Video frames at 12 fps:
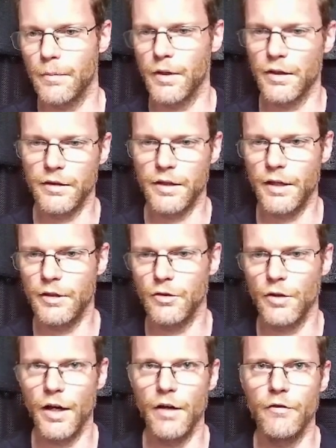and then you
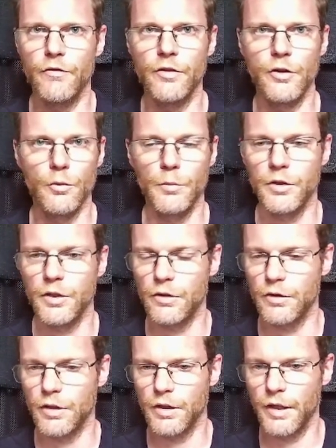have a new
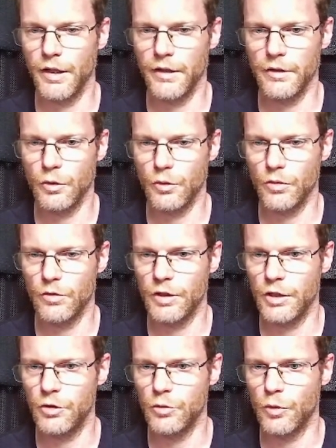material and don't need
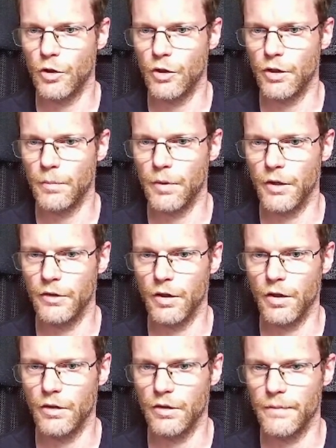to worry about
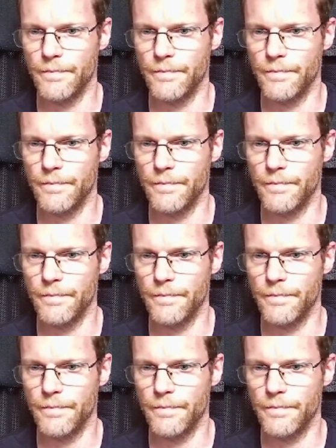all the